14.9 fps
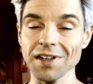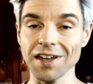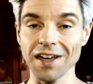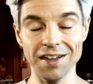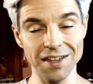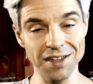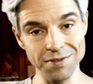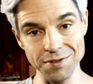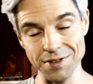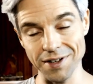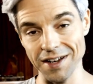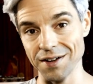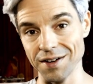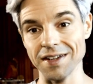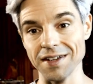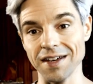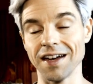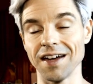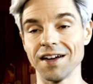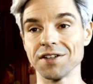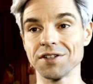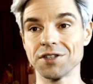I even tried out
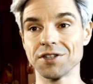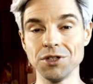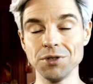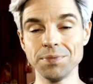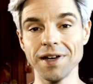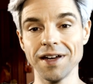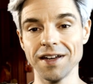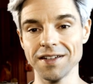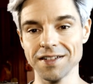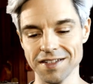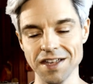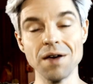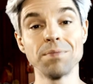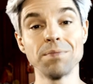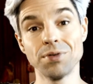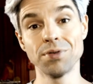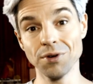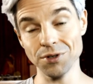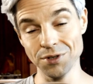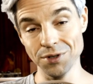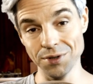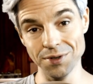Cubase,
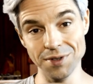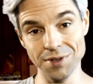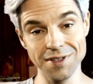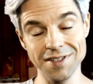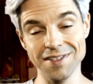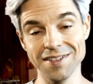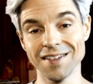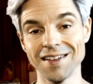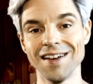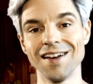Pro Tools.